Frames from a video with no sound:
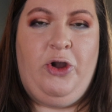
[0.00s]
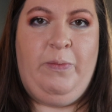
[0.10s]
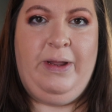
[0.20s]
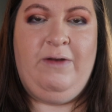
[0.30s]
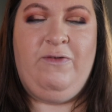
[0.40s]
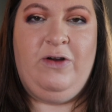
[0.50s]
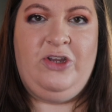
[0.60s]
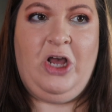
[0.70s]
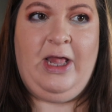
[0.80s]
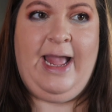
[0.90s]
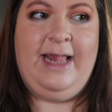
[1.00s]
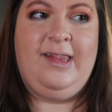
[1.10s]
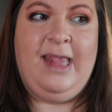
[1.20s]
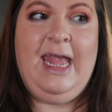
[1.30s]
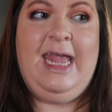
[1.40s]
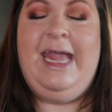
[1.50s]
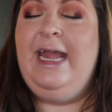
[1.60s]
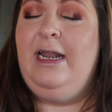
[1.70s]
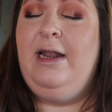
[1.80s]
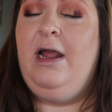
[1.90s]
opened for Tall Heights.
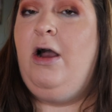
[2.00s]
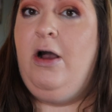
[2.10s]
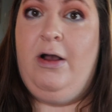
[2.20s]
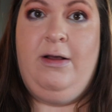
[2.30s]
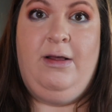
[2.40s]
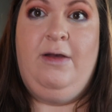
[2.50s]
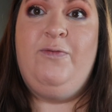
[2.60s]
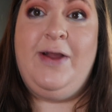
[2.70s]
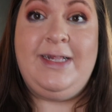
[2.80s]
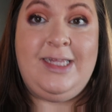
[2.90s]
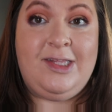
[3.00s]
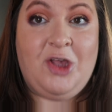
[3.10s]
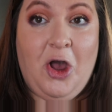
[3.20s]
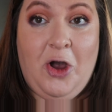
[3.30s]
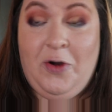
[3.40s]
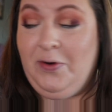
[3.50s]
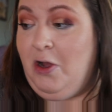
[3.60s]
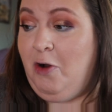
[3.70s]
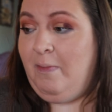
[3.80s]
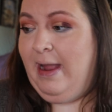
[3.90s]
And Frances Cohn,
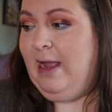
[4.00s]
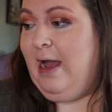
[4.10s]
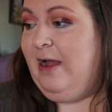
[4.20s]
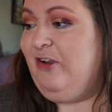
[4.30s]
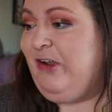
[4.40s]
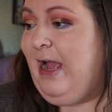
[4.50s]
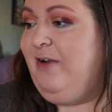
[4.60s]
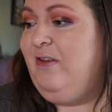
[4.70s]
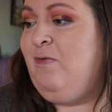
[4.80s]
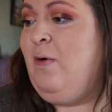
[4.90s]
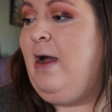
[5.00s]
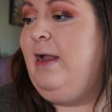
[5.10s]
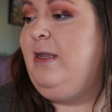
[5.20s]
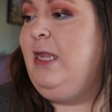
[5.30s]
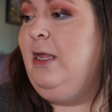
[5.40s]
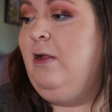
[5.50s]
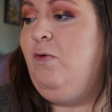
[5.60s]
oh my gosh, I just want